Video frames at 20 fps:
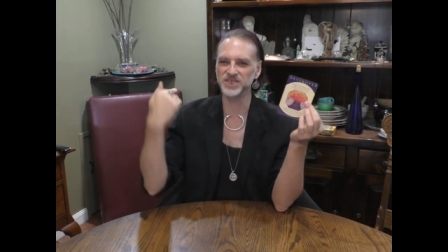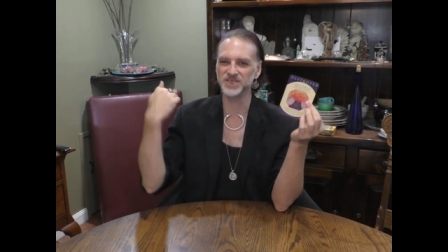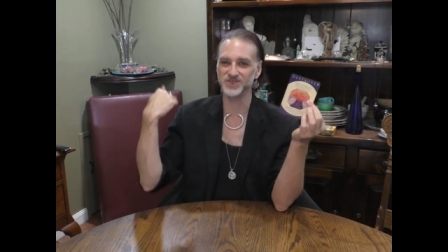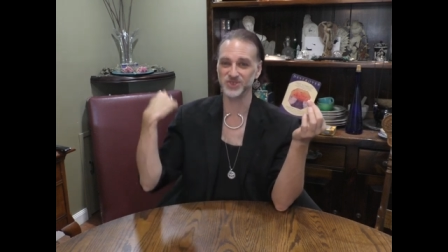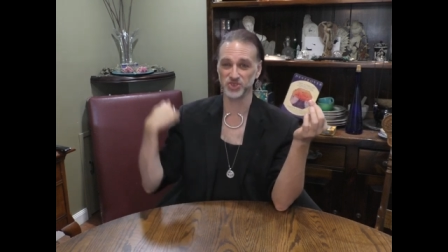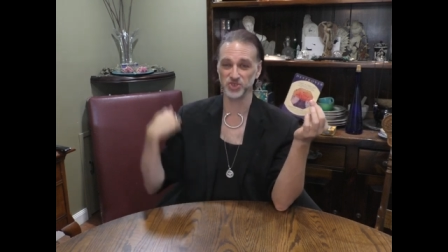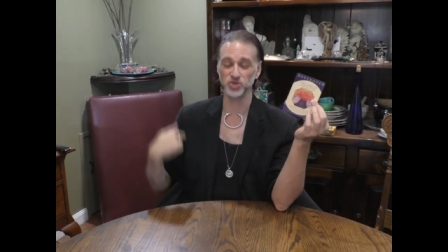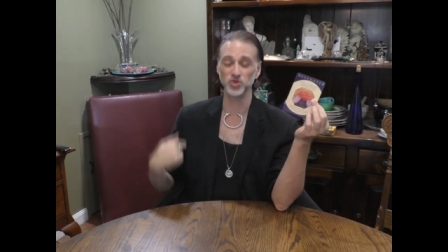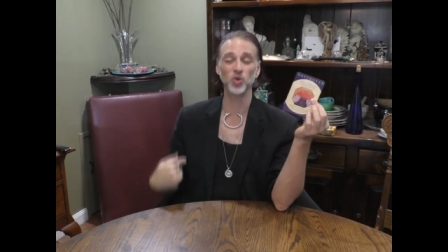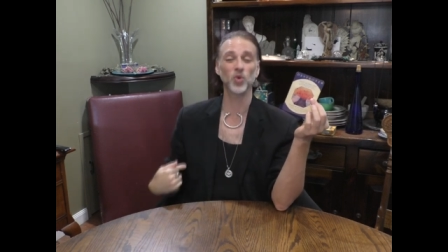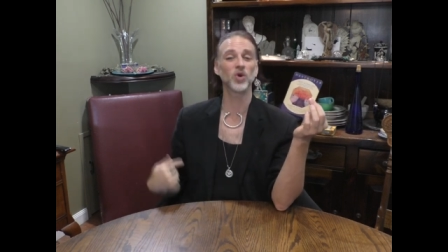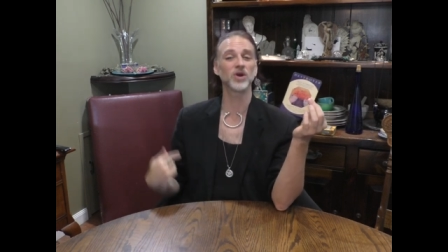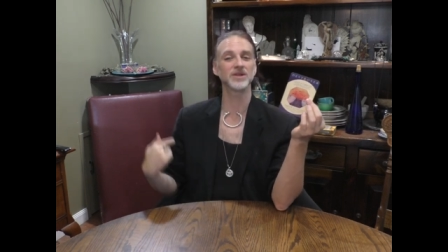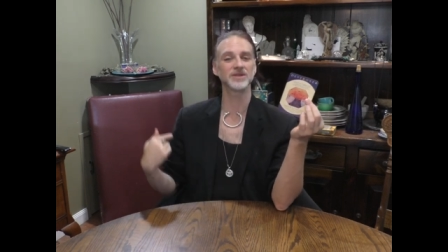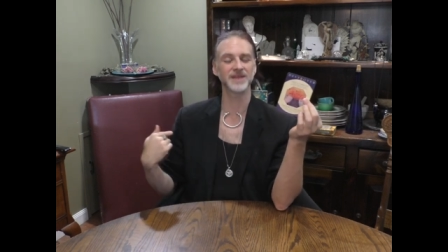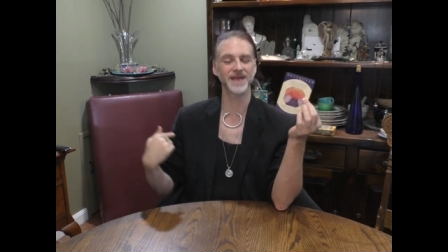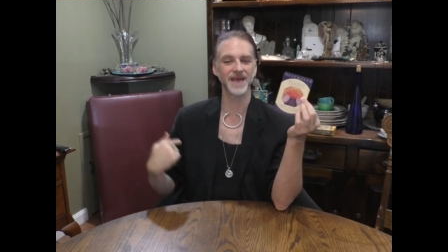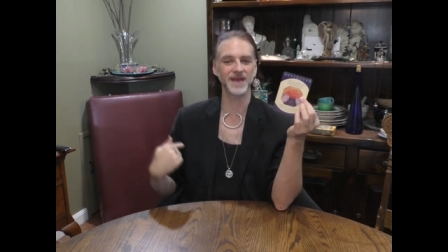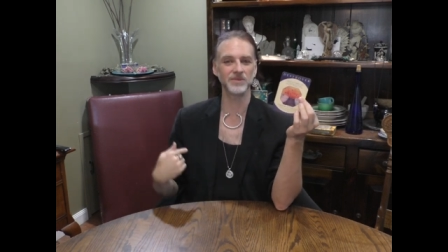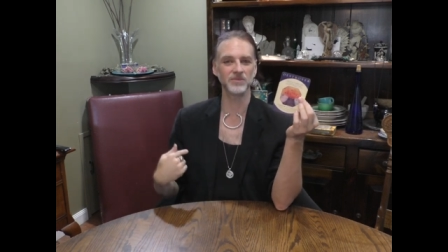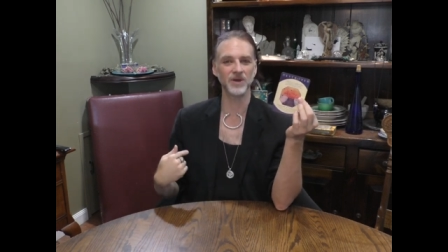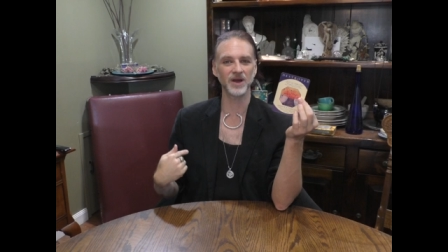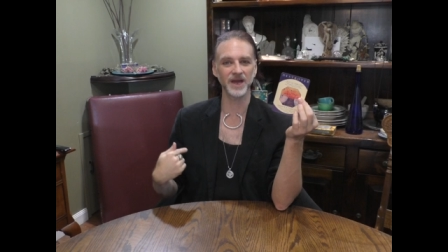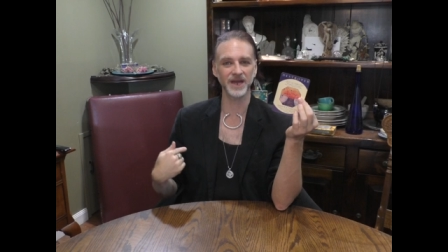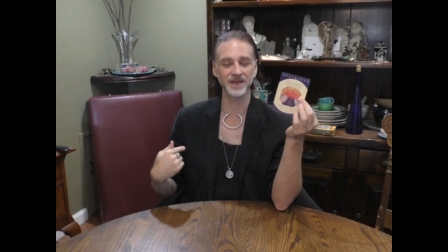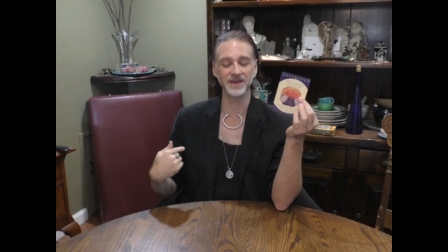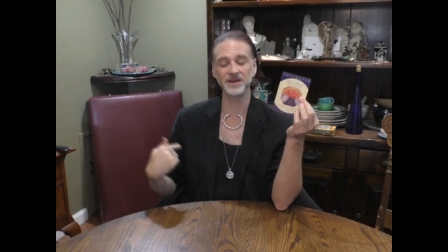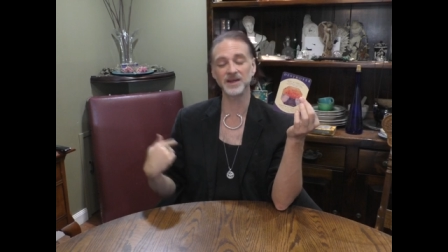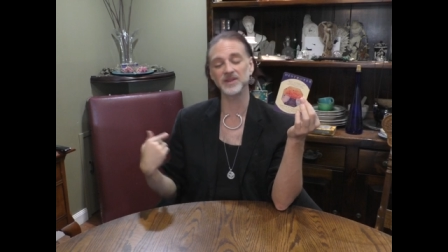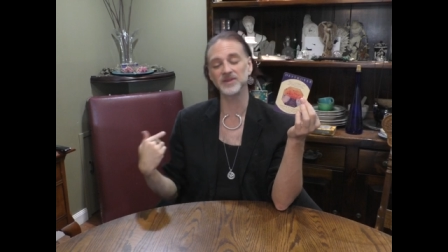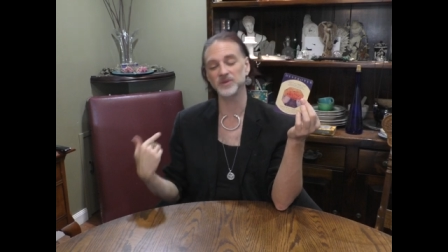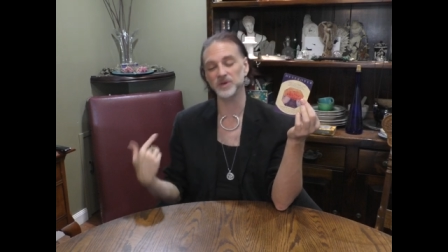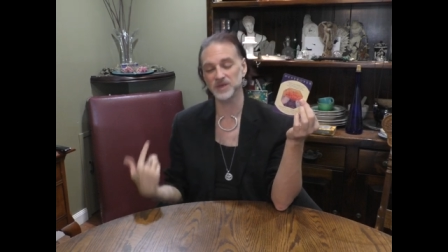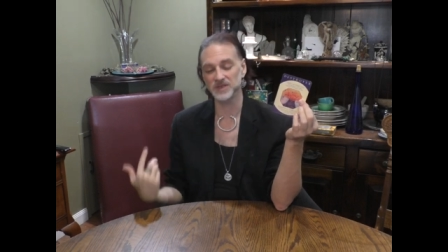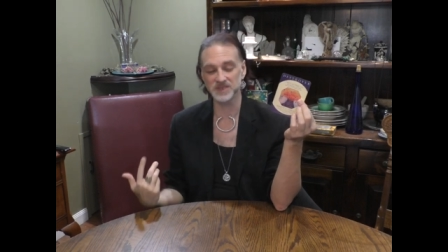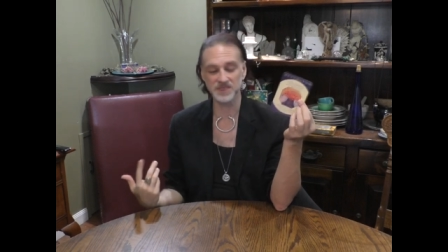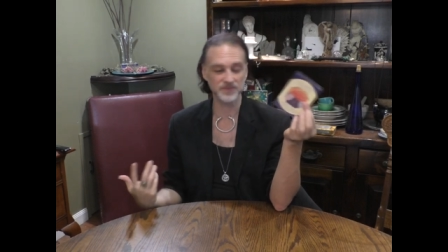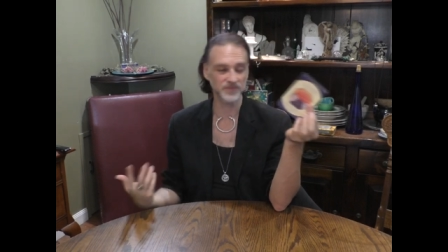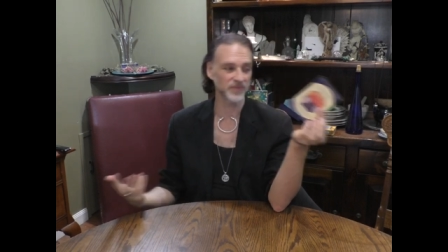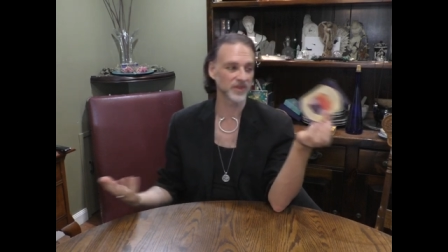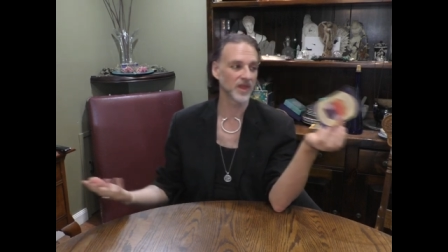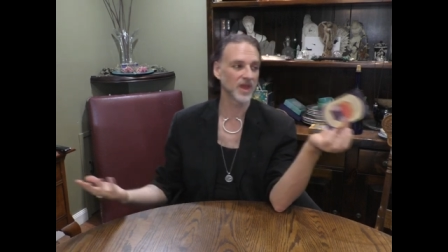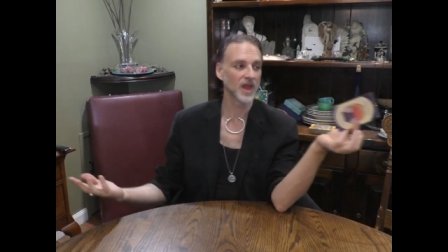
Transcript: It's your landmine. In other words,